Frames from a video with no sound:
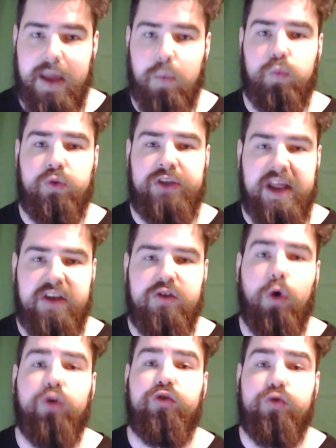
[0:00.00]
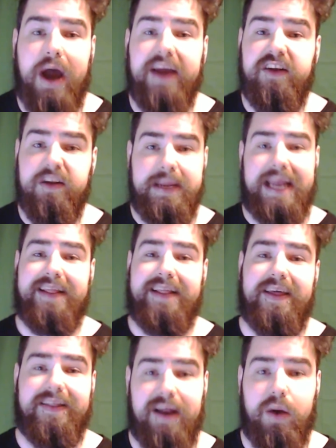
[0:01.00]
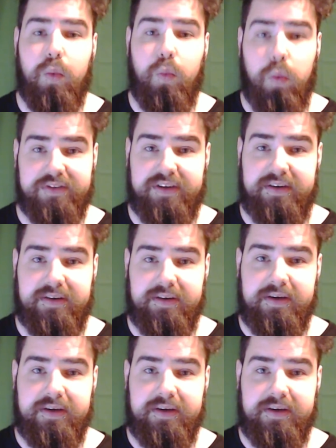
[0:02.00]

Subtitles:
It did not try to be anything that it wasn't.